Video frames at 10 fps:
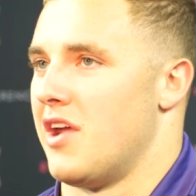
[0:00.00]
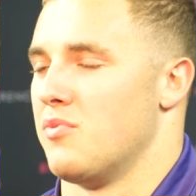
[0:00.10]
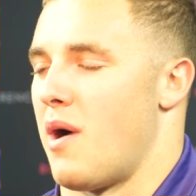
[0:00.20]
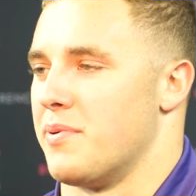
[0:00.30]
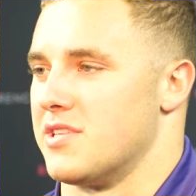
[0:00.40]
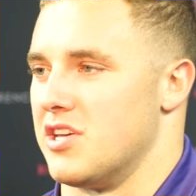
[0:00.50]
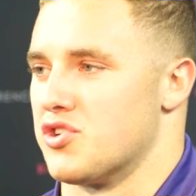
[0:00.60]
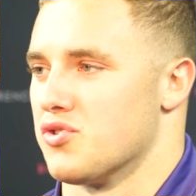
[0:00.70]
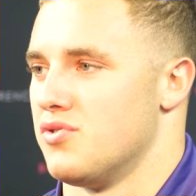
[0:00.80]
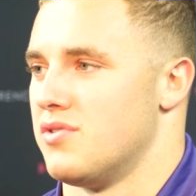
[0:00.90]
I mean, I knew my
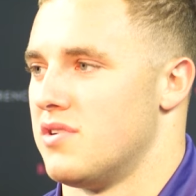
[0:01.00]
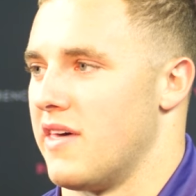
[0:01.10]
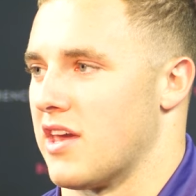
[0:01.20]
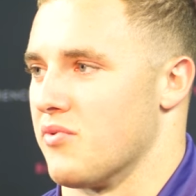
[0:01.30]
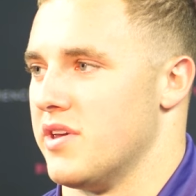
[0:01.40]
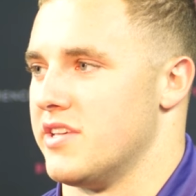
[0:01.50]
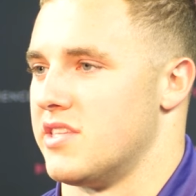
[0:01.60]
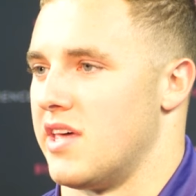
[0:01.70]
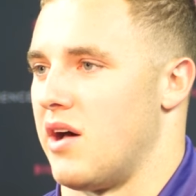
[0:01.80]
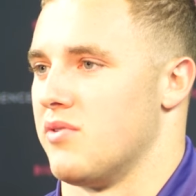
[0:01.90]
potential. I think a
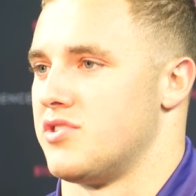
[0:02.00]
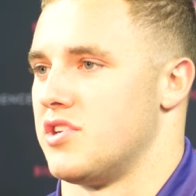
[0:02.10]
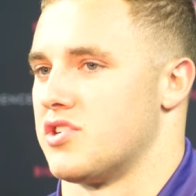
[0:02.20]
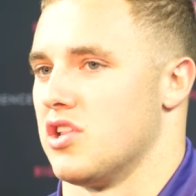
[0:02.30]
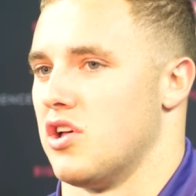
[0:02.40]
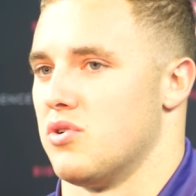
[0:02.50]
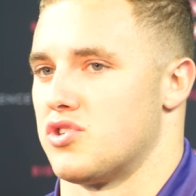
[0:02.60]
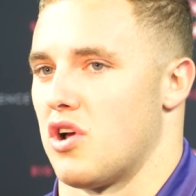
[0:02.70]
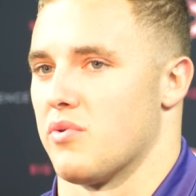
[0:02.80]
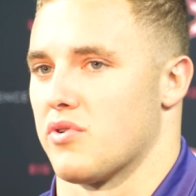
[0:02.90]
reason that I was such a
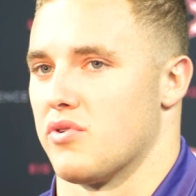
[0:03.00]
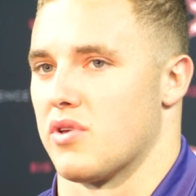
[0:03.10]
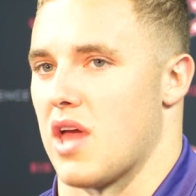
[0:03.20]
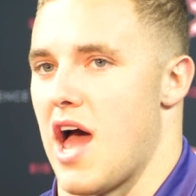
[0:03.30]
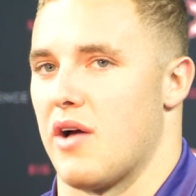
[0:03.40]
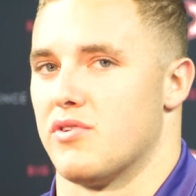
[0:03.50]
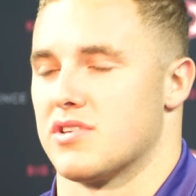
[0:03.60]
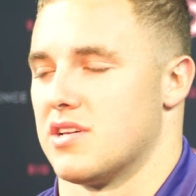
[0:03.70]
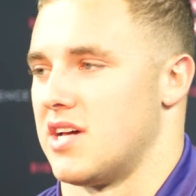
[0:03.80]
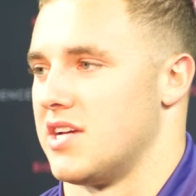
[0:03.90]
low-star recruit guy
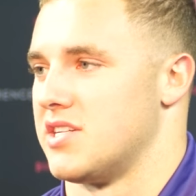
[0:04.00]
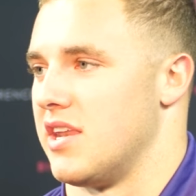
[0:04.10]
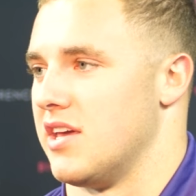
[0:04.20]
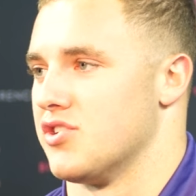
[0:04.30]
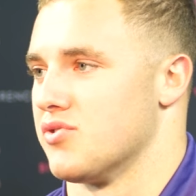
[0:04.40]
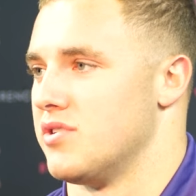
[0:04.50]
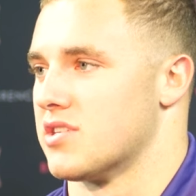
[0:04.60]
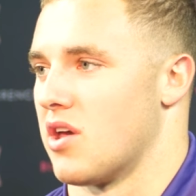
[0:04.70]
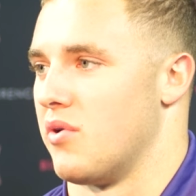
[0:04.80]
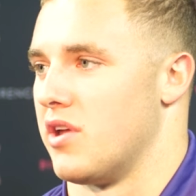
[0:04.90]
was because I just had
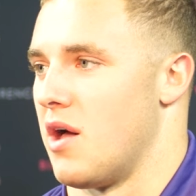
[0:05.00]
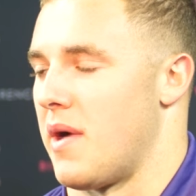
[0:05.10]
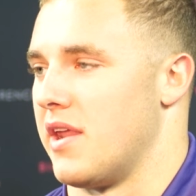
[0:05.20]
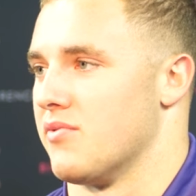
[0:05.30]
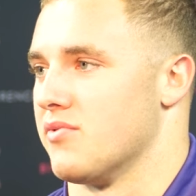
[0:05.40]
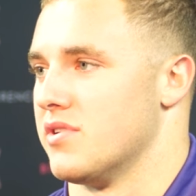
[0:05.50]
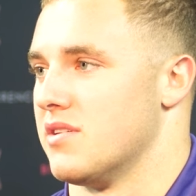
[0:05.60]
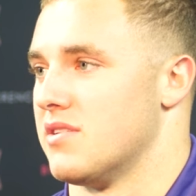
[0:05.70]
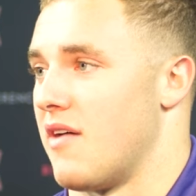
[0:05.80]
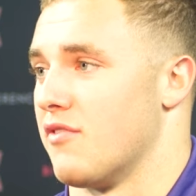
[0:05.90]
injuries going up. I didn't
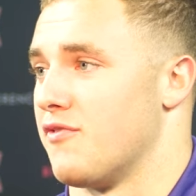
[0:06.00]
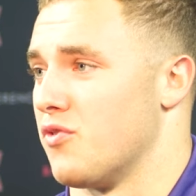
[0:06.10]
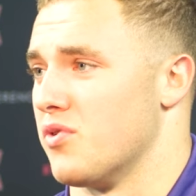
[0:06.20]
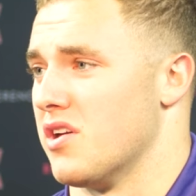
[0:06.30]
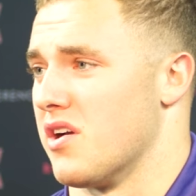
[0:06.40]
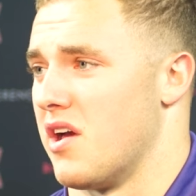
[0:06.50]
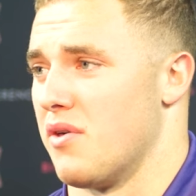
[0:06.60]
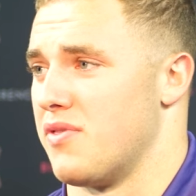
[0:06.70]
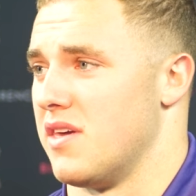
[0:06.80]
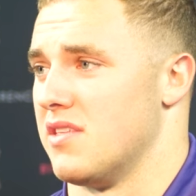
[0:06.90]
really have a full year
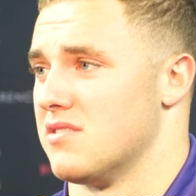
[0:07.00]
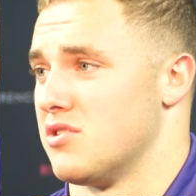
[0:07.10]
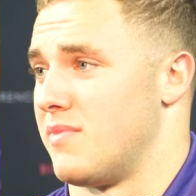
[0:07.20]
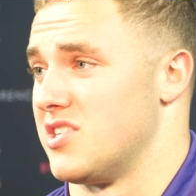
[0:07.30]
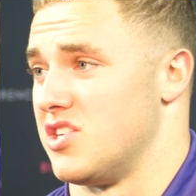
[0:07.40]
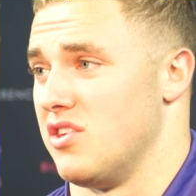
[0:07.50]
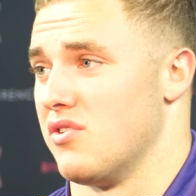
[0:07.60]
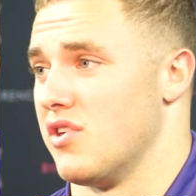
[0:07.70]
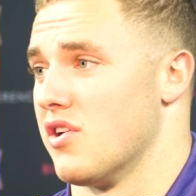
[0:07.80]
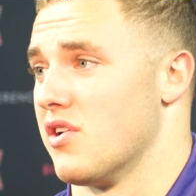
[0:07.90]
healthy until my
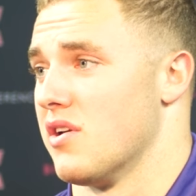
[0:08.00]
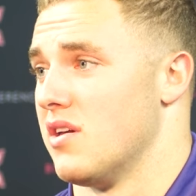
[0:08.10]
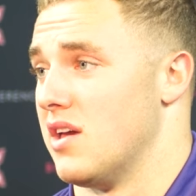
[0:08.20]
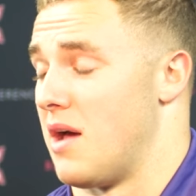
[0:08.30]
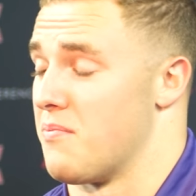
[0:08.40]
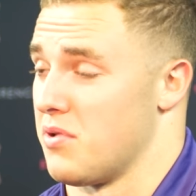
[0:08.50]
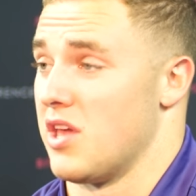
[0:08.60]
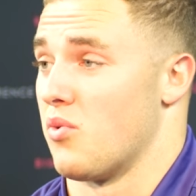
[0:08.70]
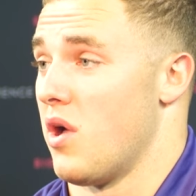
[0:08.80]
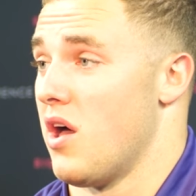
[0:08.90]
senior year. And I
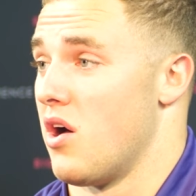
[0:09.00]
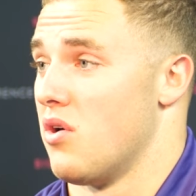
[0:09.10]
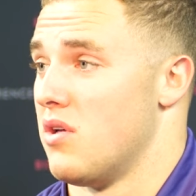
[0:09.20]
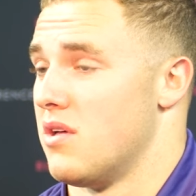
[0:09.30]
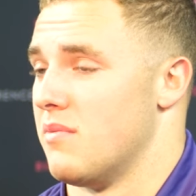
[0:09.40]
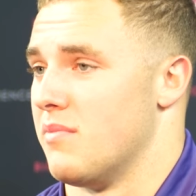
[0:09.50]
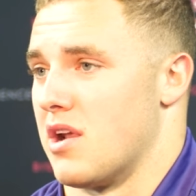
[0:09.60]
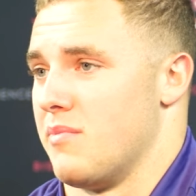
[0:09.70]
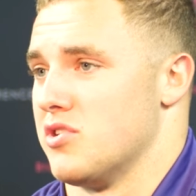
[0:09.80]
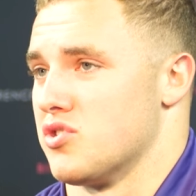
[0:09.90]
played well,
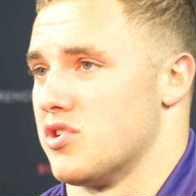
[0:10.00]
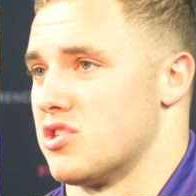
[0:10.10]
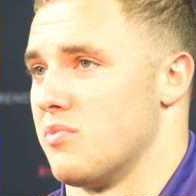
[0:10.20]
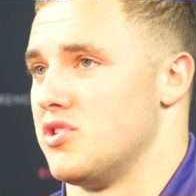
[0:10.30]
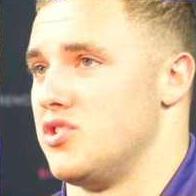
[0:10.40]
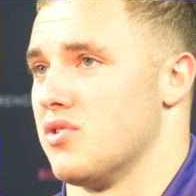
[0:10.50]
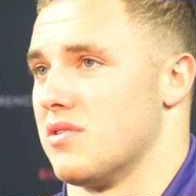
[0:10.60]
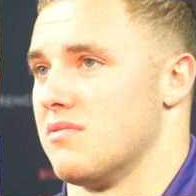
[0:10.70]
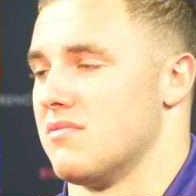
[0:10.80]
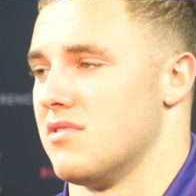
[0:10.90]
but I mean, there's only so much you
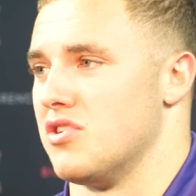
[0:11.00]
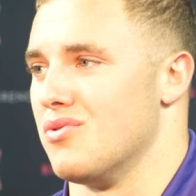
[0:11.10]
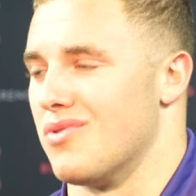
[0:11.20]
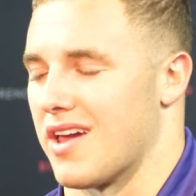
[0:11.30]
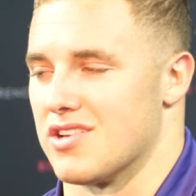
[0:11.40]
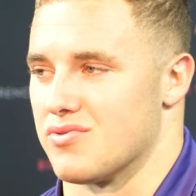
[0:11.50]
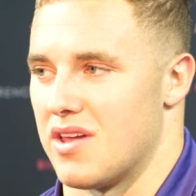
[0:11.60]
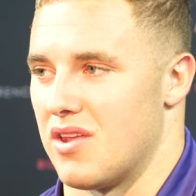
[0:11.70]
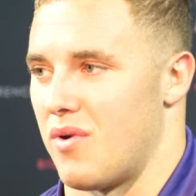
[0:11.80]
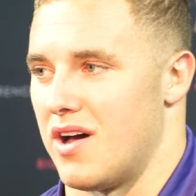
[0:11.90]
can do, I guess,
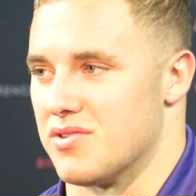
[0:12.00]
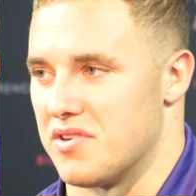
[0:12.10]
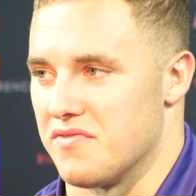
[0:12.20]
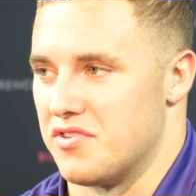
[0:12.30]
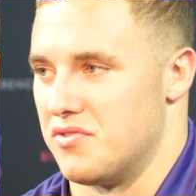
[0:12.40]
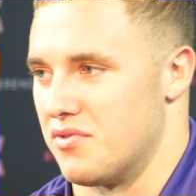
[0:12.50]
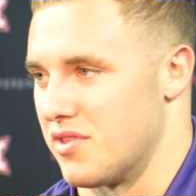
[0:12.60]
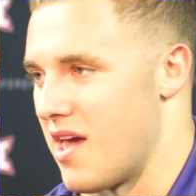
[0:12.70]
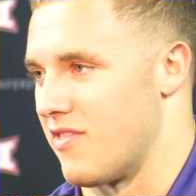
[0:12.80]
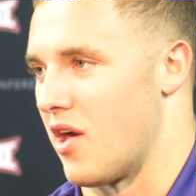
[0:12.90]
rating-wise, whenever you
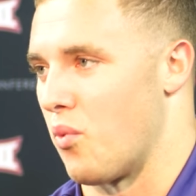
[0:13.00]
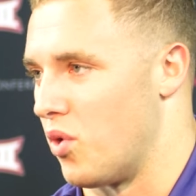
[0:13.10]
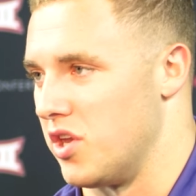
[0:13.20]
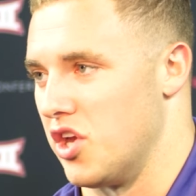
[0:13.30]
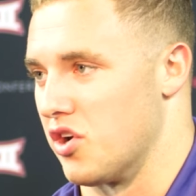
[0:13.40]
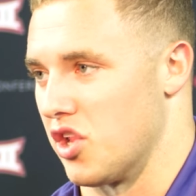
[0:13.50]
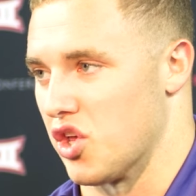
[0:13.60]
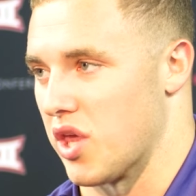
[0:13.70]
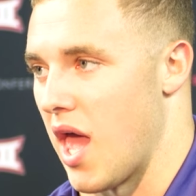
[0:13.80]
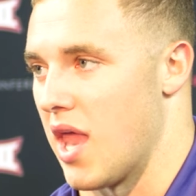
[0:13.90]
only have that 1 year to
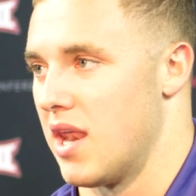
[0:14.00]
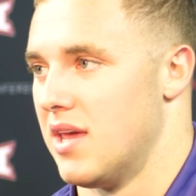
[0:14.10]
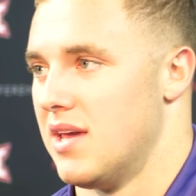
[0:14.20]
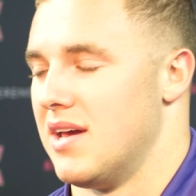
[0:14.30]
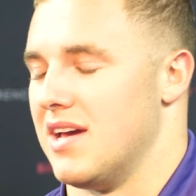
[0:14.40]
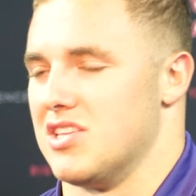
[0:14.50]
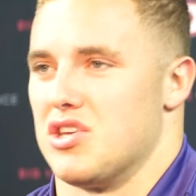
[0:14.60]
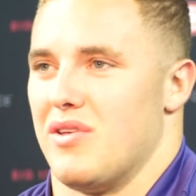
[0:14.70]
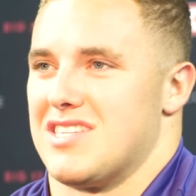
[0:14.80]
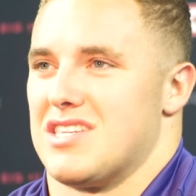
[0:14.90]
look at.
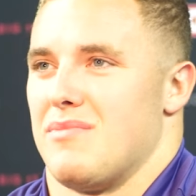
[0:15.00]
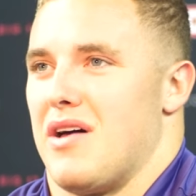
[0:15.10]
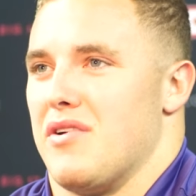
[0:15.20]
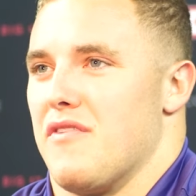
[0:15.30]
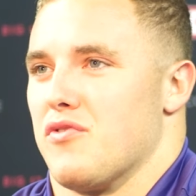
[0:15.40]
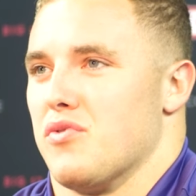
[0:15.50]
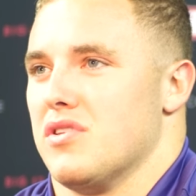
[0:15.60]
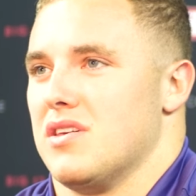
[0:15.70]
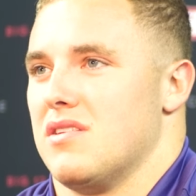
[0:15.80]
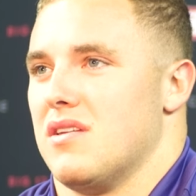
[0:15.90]
And so that's something I never
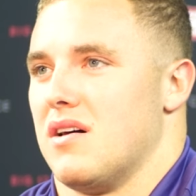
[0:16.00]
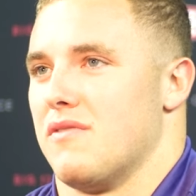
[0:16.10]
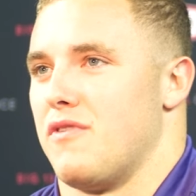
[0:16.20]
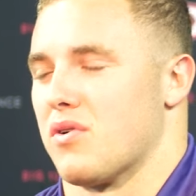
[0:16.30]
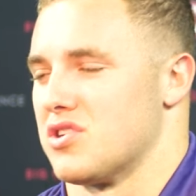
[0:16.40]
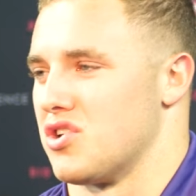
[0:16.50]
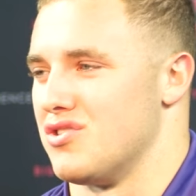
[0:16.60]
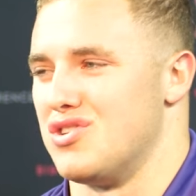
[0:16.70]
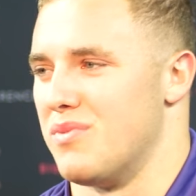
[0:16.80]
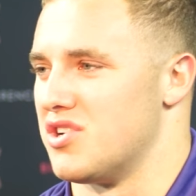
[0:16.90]
really focused
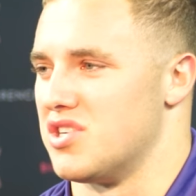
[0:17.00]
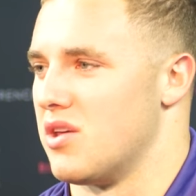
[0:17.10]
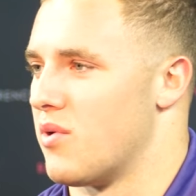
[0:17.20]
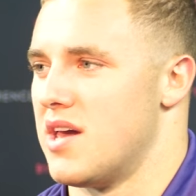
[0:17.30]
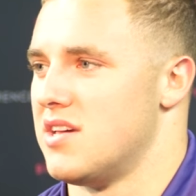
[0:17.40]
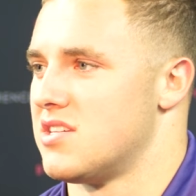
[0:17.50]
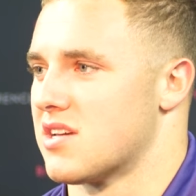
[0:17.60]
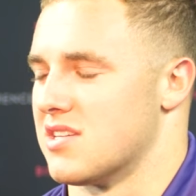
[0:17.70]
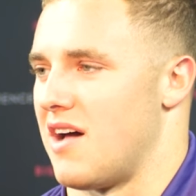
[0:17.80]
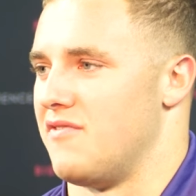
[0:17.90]
on too much
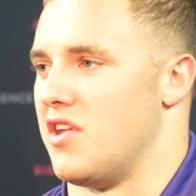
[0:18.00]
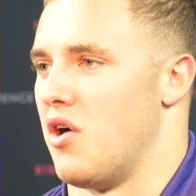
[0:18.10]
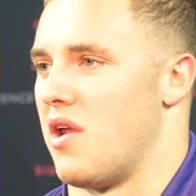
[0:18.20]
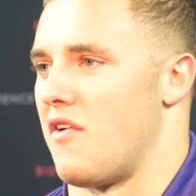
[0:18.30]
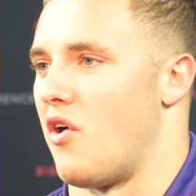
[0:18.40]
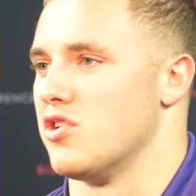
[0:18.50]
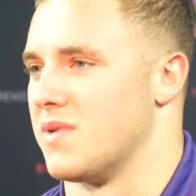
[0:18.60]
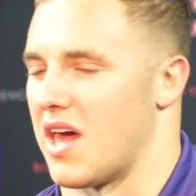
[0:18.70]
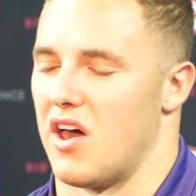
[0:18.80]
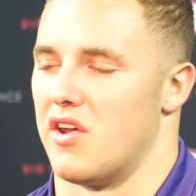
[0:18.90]
anyways, because I've
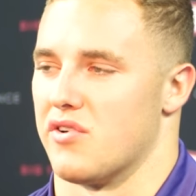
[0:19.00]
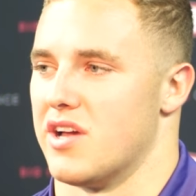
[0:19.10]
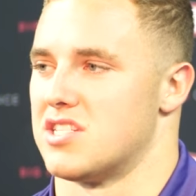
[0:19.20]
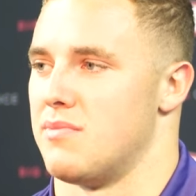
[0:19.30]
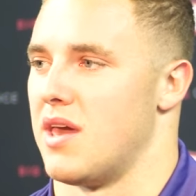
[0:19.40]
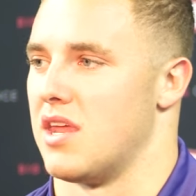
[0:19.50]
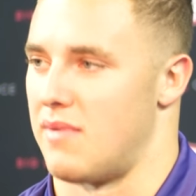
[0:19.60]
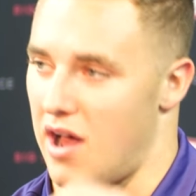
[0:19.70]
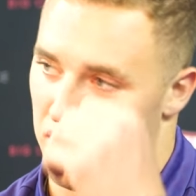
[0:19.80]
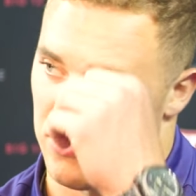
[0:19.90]
always been kind of
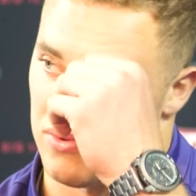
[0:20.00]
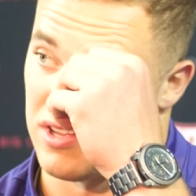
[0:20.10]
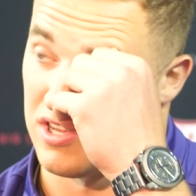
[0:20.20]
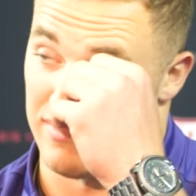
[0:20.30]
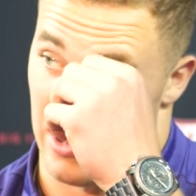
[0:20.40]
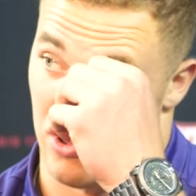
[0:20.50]
underestimated my whole